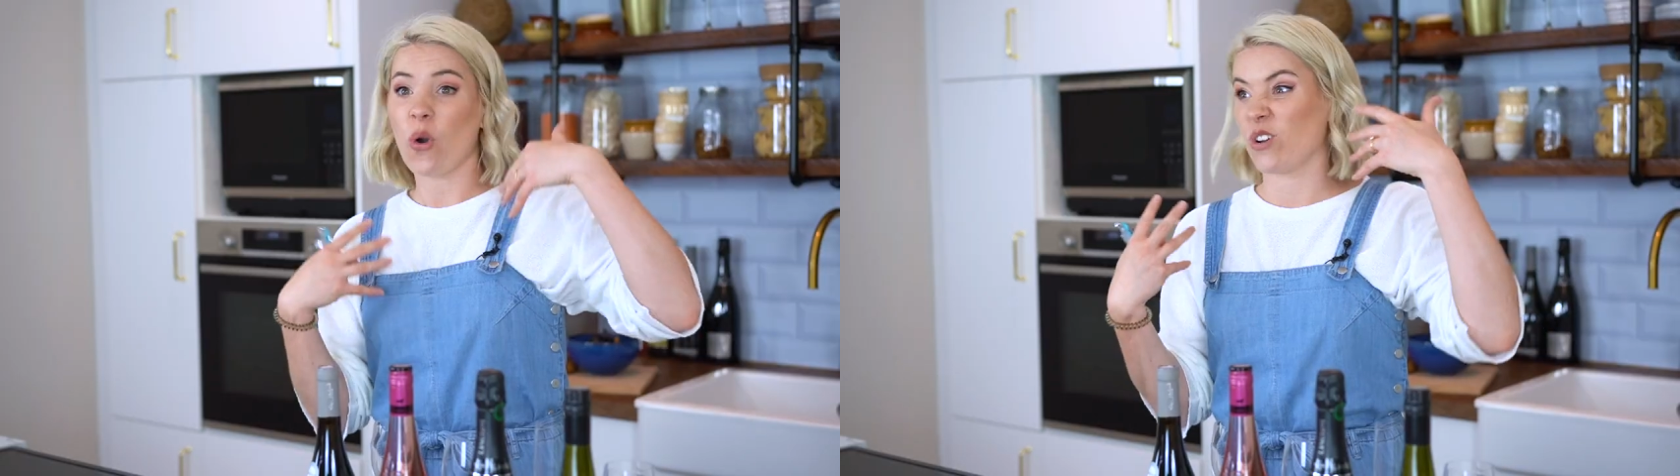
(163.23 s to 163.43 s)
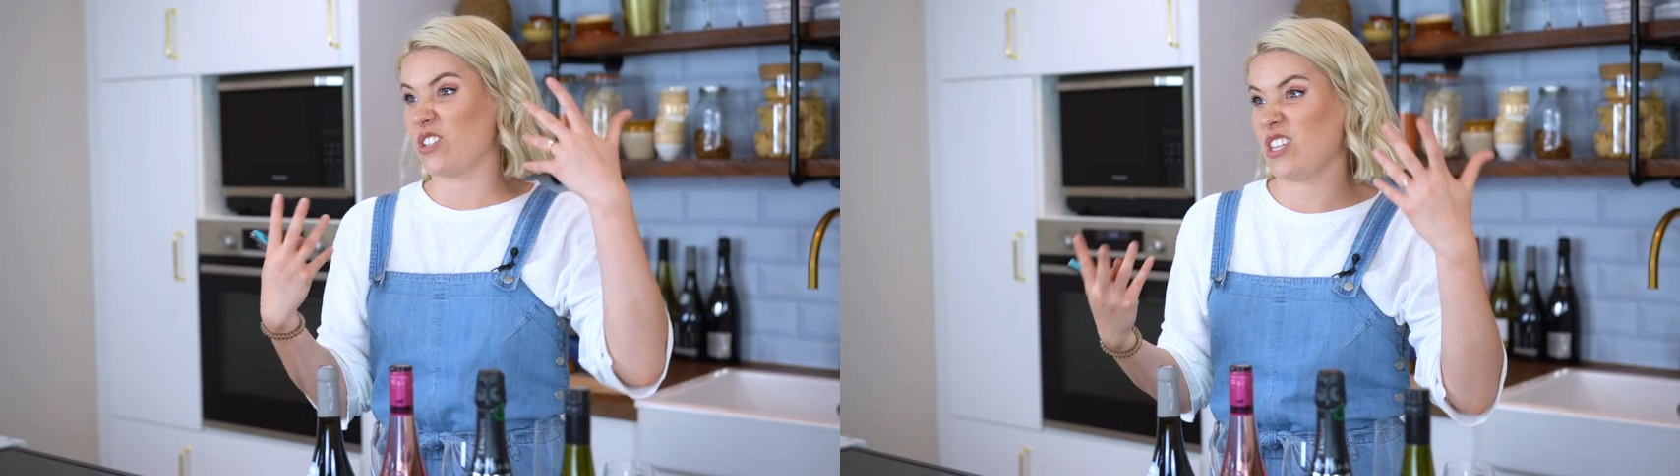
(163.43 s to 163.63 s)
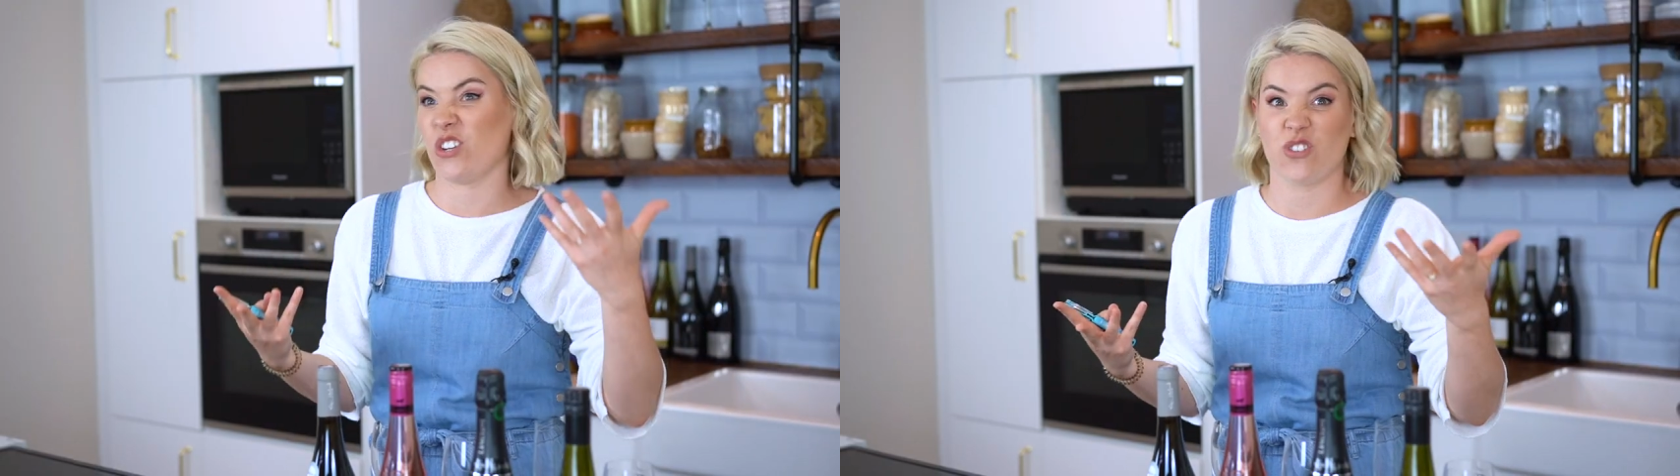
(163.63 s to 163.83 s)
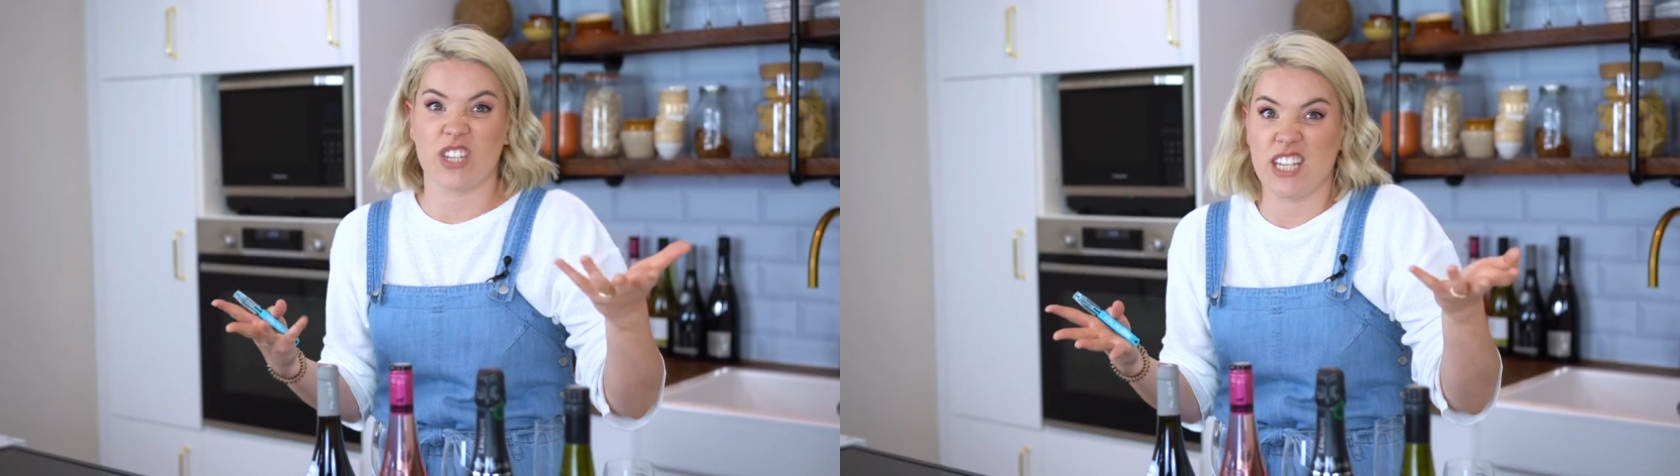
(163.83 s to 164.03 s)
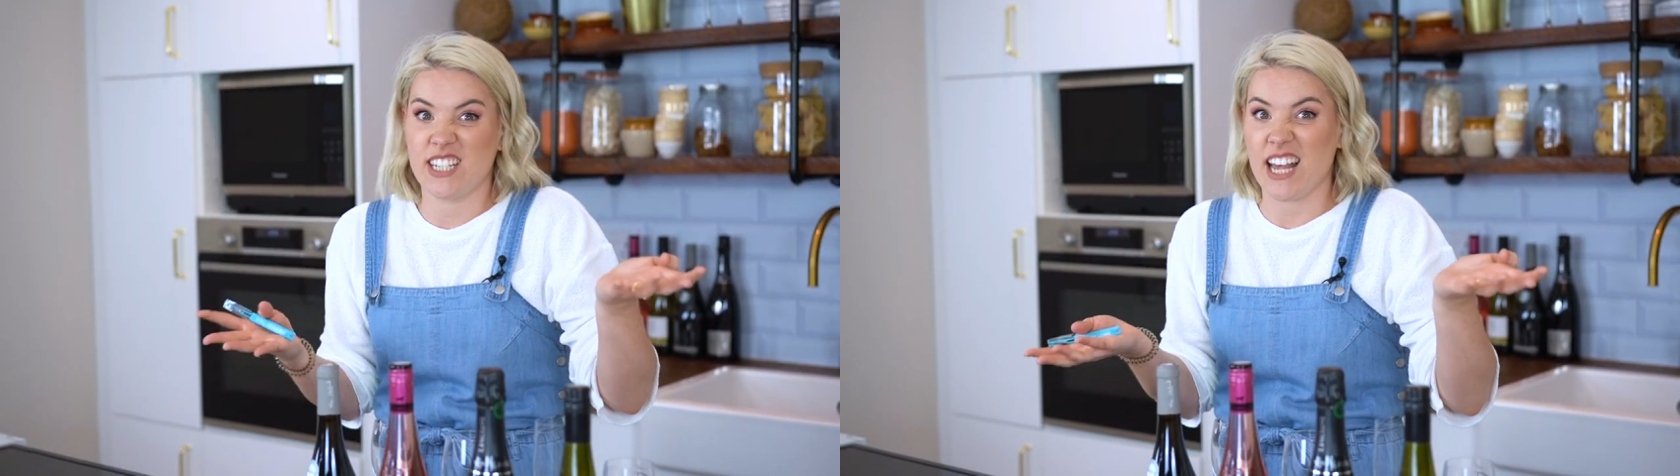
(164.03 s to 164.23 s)
or a
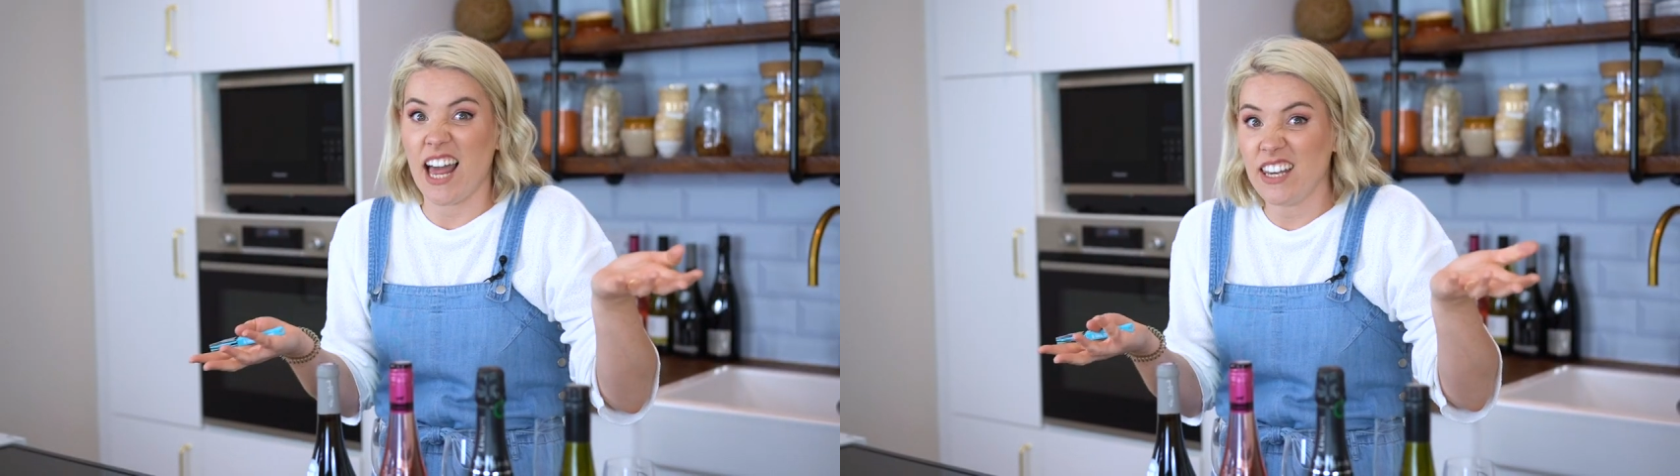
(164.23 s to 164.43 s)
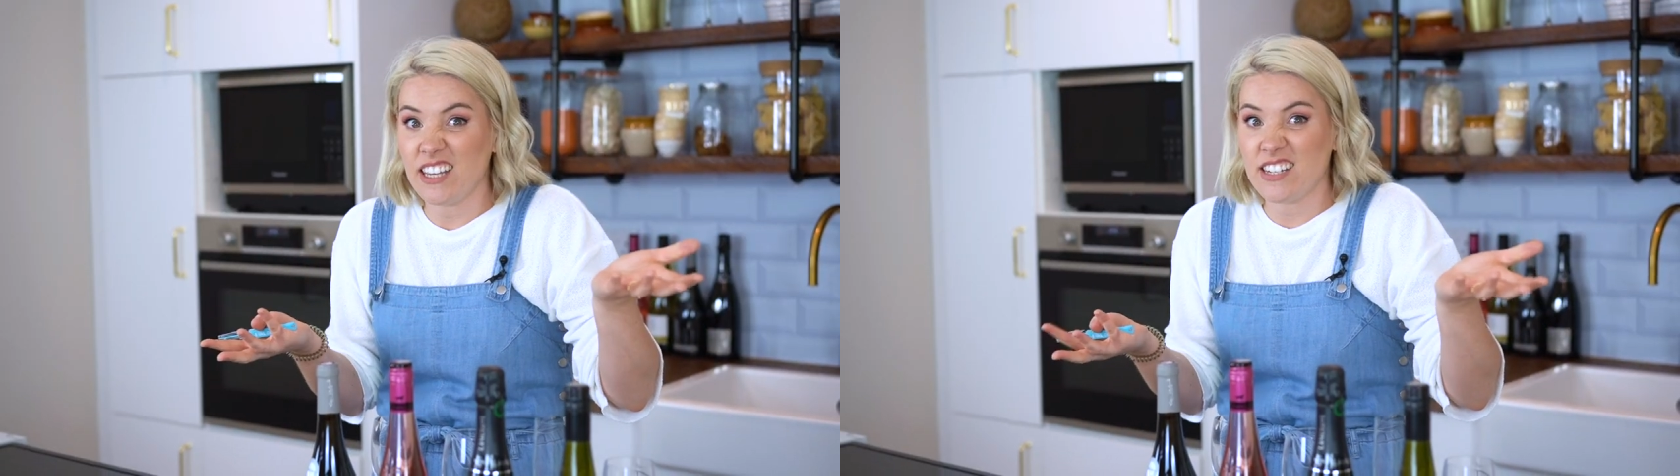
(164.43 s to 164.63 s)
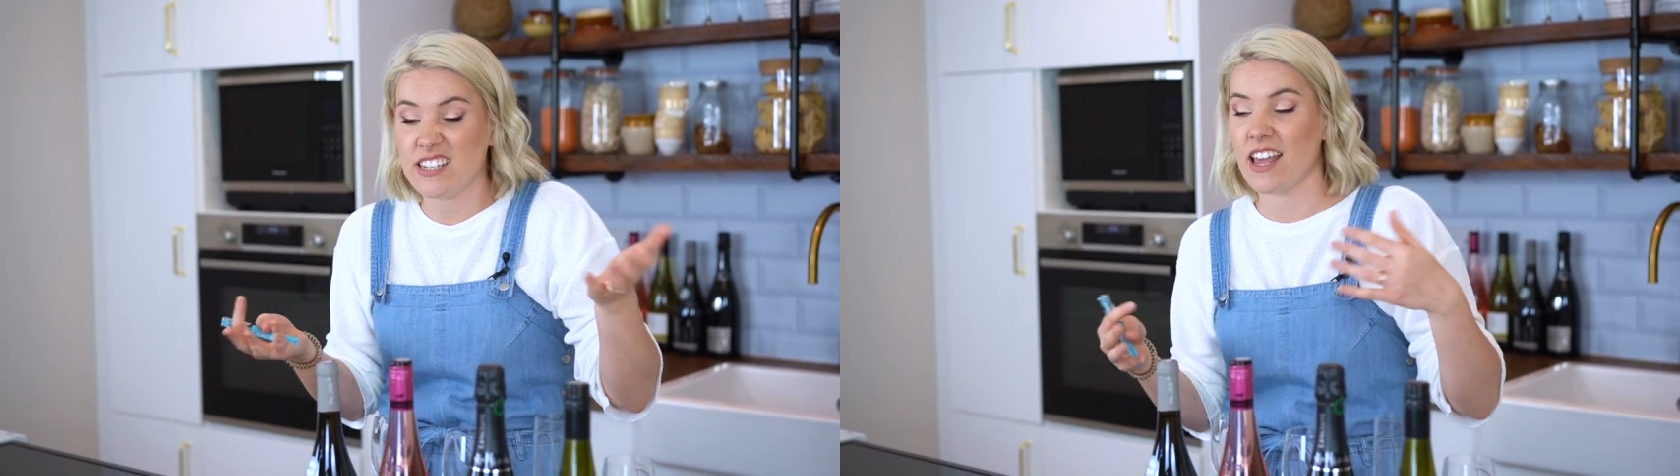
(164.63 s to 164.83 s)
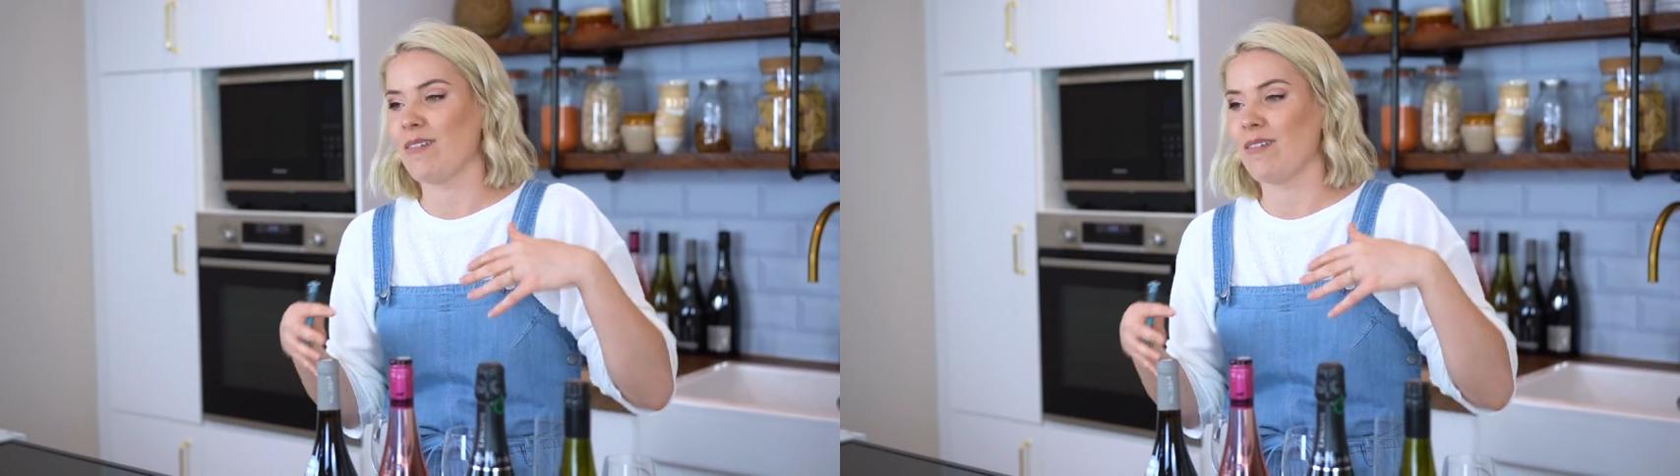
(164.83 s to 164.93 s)
citrusy salad,